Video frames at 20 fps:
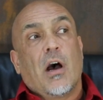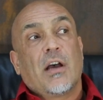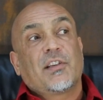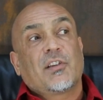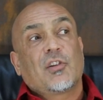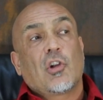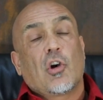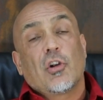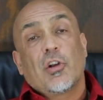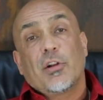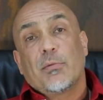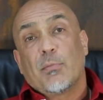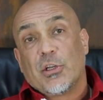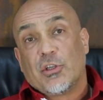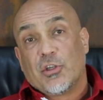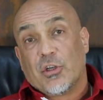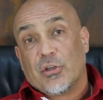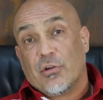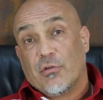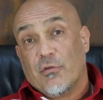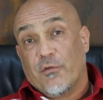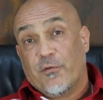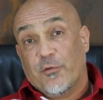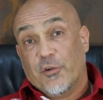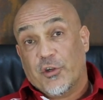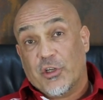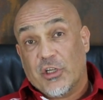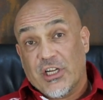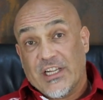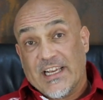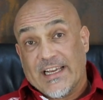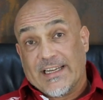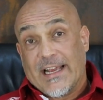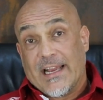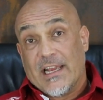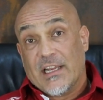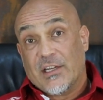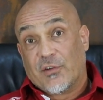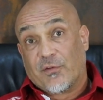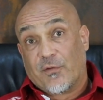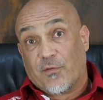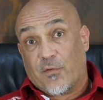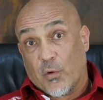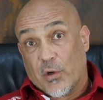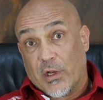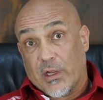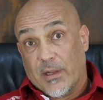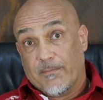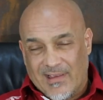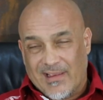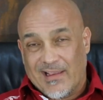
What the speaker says: I started my journey officially at age 40.